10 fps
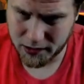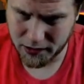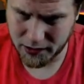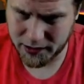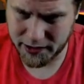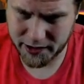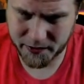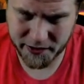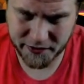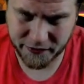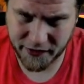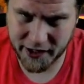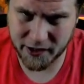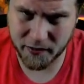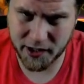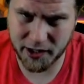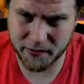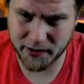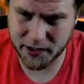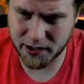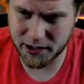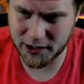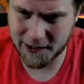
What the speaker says: I guess we just fire him up, huh?